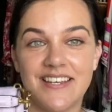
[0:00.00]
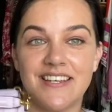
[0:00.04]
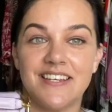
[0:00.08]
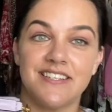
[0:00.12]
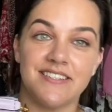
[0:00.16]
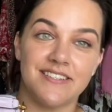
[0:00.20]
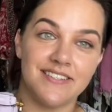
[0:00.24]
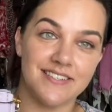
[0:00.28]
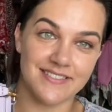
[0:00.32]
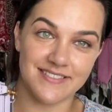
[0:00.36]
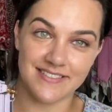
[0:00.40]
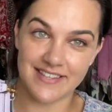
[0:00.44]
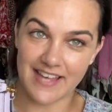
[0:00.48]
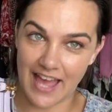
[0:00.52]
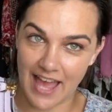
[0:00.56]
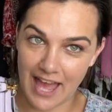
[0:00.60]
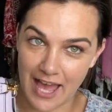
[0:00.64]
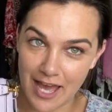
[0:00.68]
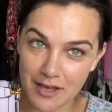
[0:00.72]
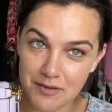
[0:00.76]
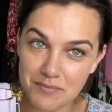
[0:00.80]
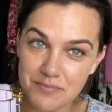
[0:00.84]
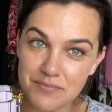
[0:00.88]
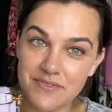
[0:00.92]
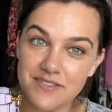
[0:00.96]
She's
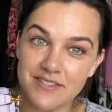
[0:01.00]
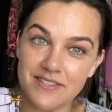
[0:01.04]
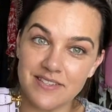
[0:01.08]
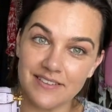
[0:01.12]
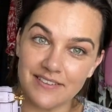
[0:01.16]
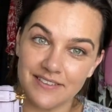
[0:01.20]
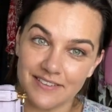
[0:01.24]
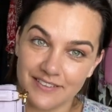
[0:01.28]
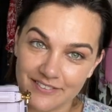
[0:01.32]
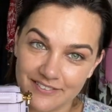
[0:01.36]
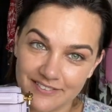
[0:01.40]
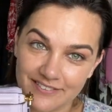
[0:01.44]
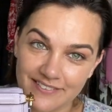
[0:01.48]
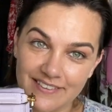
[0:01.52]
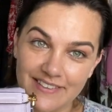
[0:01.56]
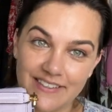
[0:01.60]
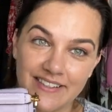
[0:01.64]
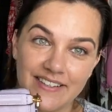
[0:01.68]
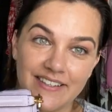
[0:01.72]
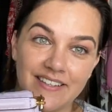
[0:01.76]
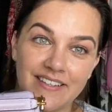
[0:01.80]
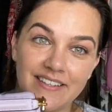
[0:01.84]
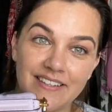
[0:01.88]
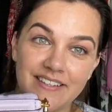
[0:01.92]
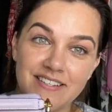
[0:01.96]

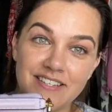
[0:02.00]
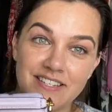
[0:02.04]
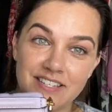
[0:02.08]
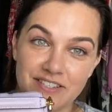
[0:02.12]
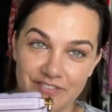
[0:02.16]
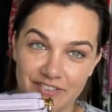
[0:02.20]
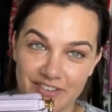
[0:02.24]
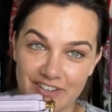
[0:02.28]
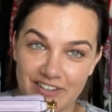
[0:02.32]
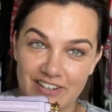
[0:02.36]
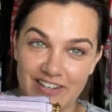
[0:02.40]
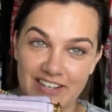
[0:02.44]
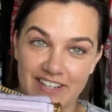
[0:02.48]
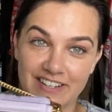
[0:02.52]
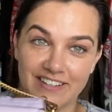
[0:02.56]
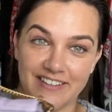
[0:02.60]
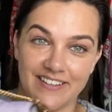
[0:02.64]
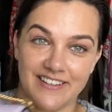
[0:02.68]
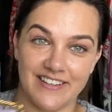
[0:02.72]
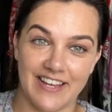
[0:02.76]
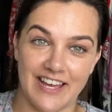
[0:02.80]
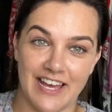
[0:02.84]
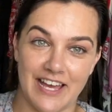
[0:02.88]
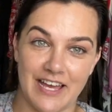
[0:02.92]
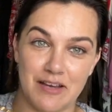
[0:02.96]
absolutely divine.
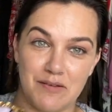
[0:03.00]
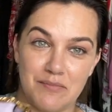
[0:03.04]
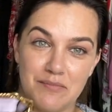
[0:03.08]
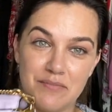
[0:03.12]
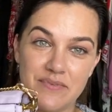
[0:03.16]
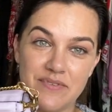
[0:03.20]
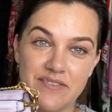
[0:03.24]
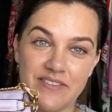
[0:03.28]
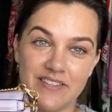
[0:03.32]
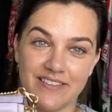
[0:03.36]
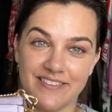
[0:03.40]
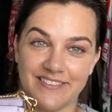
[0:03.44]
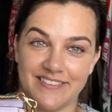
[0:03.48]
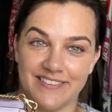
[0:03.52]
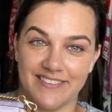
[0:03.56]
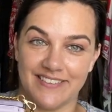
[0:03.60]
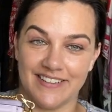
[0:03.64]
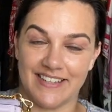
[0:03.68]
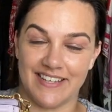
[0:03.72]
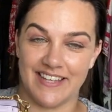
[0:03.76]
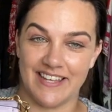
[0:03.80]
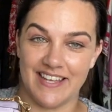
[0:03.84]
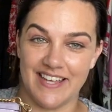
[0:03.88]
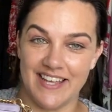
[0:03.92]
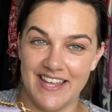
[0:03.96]

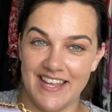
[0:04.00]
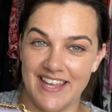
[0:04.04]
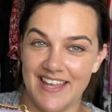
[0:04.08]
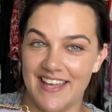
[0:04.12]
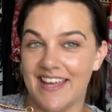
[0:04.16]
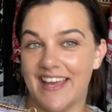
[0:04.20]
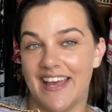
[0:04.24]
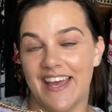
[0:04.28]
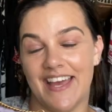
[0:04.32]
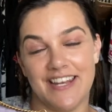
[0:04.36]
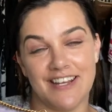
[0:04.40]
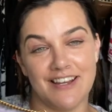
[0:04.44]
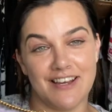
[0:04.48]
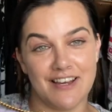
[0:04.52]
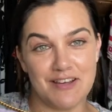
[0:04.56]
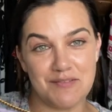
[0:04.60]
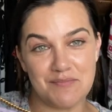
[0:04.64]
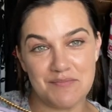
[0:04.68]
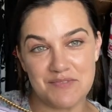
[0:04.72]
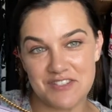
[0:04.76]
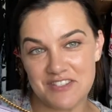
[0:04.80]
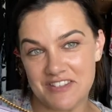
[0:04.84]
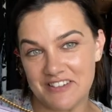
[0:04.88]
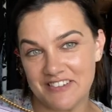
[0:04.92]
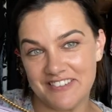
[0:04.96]
Absolutely. And I'm
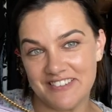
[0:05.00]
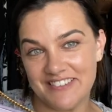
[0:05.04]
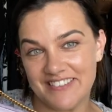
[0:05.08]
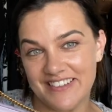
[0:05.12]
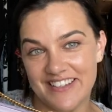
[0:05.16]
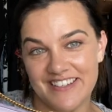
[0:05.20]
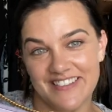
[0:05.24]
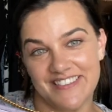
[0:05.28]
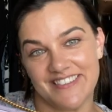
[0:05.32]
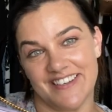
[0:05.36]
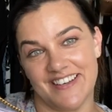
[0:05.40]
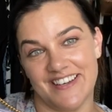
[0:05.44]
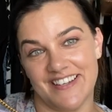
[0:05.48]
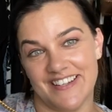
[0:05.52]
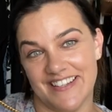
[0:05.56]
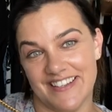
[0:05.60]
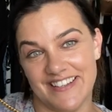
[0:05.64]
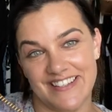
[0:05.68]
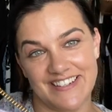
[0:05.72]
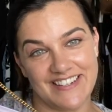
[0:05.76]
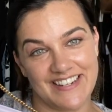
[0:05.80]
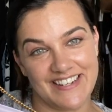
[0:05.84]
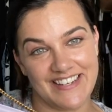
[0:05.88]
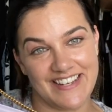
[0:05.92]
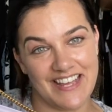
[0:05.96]
so excited that
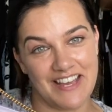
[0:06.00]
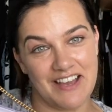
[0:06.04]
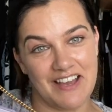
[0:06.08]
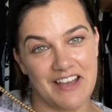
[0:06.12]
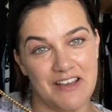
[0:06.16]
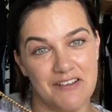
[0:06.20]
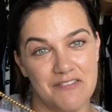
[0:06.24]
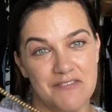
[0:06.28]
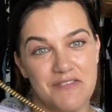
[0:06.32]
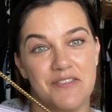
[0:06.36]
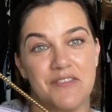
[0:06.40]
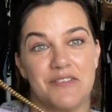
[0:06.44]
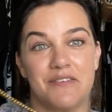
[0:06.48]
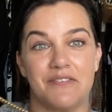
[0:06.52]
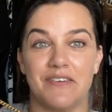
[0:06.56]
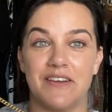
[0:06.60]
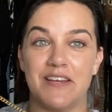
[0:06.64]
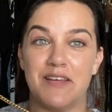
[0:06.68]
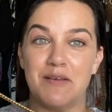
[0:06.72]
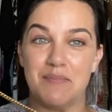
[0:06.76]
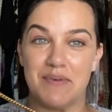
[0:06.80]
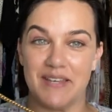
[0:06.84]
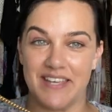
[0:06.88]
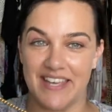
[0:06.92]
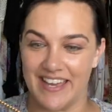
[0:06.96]
I now have three
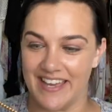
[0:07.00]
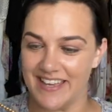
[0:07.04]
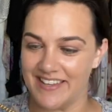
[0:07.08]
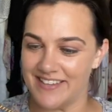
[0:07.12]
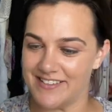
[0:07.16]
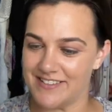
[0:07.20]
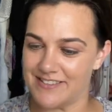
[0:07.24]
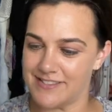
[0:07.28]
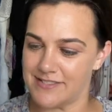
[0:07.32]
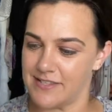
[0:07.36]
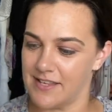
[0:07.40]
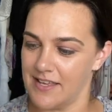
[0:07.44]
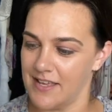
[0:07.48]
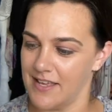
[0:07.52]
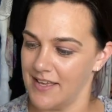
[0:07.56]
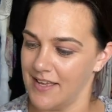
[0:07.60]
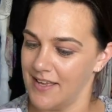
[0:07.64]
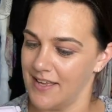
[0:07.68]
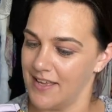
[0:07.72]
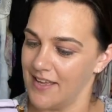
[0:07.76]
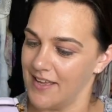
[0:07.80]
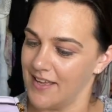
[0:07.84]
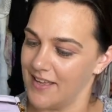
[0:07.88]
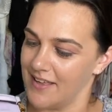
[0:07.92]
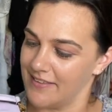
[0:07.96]
baguettes.
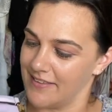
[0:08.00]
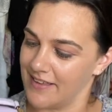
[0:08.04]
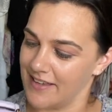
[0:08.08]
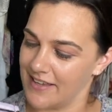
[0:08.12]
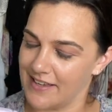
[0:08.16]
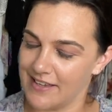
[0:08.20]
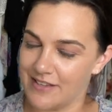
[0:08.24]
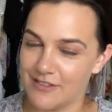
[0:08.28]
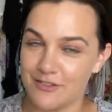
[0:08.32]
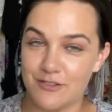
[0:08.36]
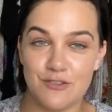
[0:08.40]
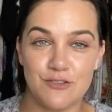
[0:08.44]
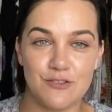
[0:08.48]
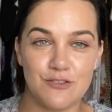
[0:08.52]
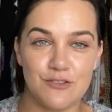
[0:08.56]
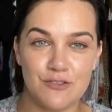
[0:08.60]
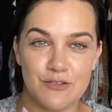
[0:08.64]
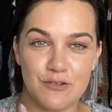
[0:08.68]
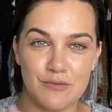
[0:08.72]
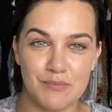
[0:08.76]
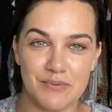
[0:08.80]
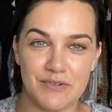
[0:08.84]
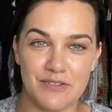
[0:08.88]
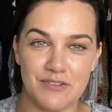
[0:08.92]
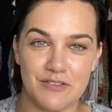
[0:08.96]
They are
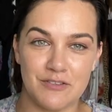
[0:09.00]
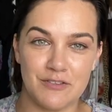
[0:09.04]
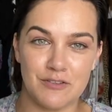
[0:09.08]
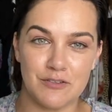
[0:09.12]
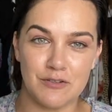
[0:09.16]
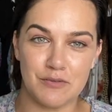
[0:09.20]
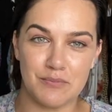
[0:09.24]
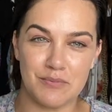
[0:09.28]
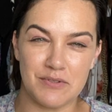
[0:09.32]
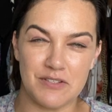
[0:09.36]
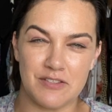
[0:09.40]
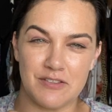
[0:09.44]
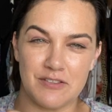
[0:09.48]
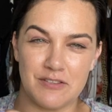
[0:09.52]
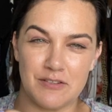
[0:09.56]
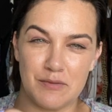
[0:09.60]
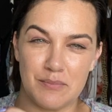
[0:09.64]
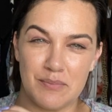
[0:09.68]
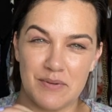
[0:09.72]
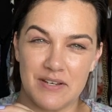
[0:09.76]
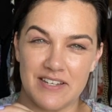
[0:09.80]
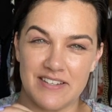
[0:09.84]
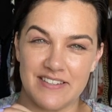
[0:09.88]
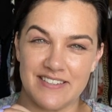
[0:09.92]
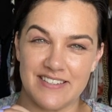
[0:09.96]
super, super, super
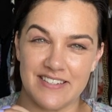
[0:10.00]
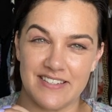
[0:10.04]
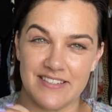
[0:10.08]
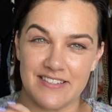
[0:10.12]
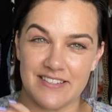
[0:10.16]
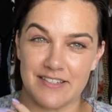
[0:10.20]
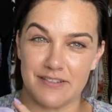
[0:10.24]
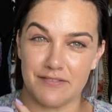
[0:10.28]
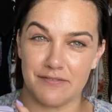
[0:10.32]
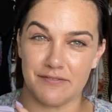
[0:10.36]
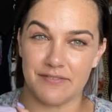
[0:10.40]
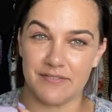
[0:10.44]
addictive.